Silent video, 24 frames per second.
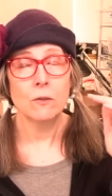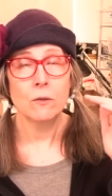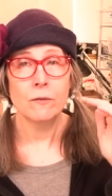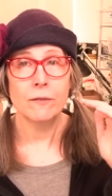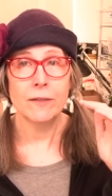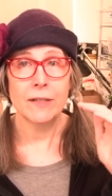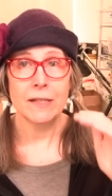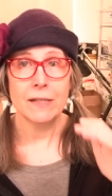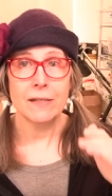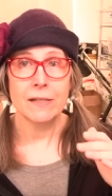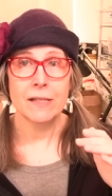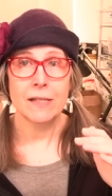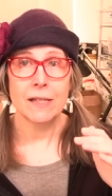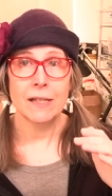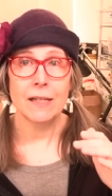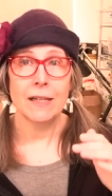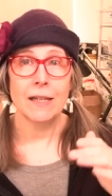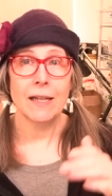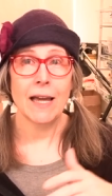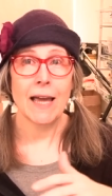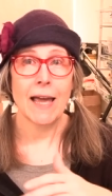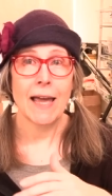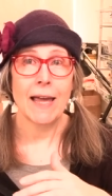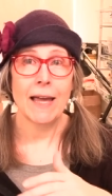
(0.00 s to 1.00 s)

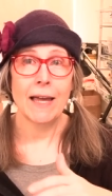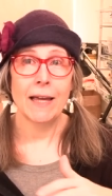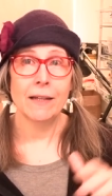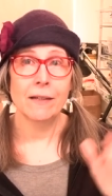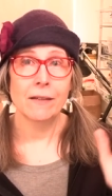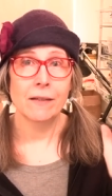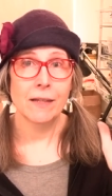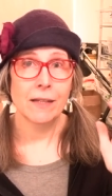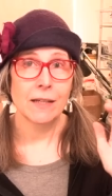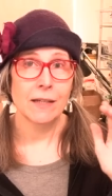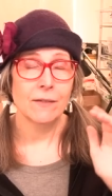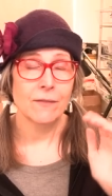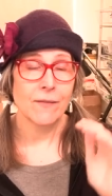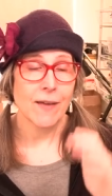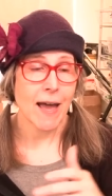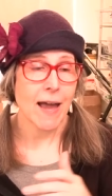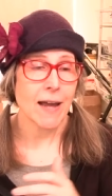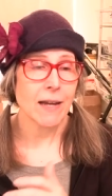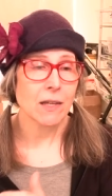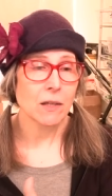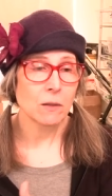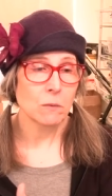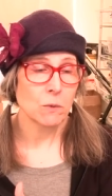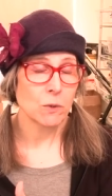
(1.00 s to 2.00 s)
UVC, and the
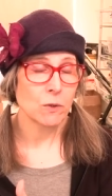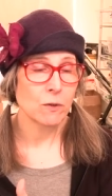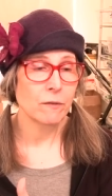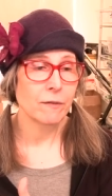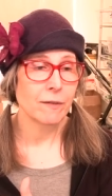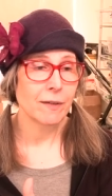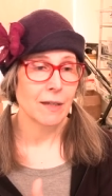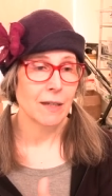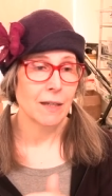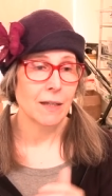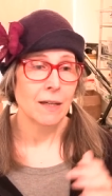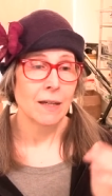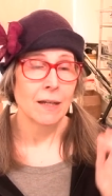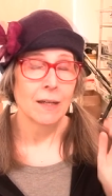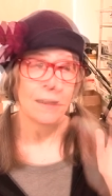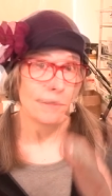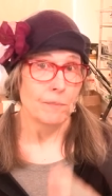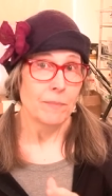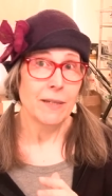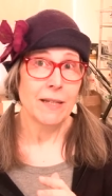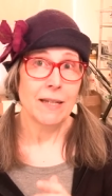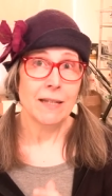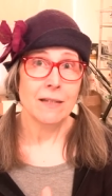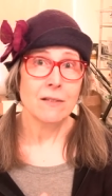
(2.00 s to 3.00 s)
vacuum UV
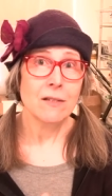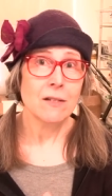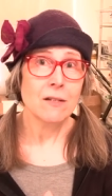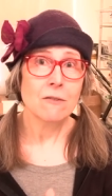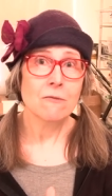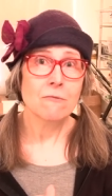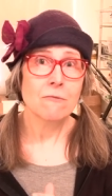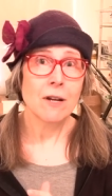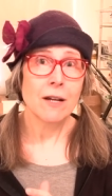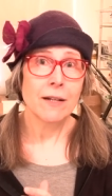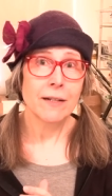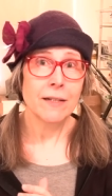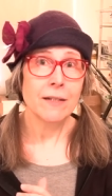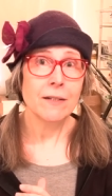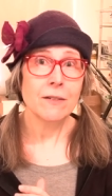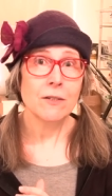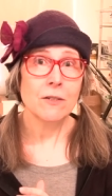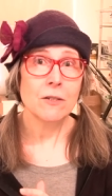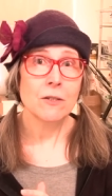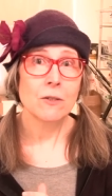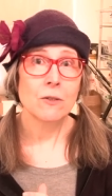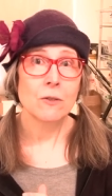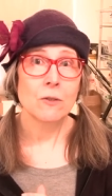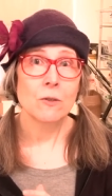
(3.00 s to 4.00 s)
begins to run
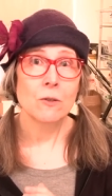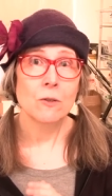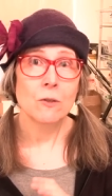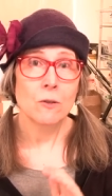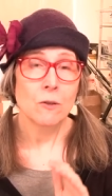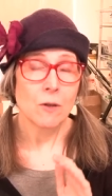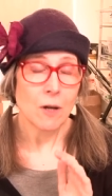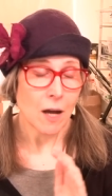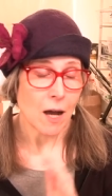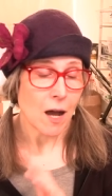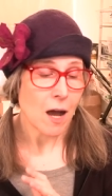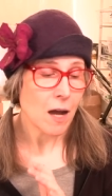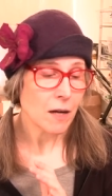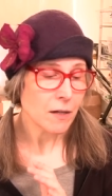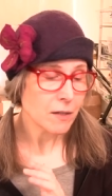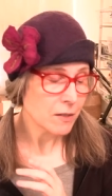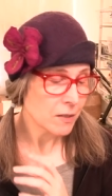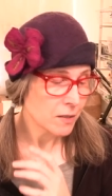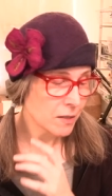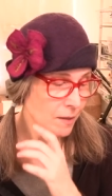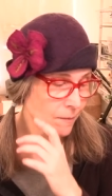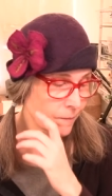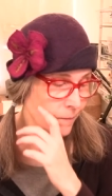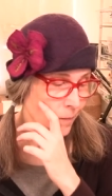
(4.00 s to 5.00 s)
into
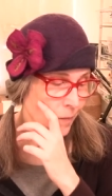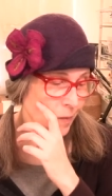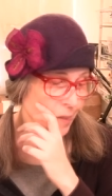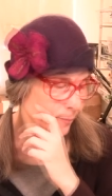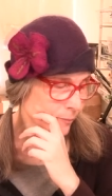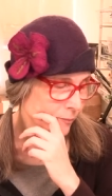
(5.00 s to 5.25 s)
oxygen.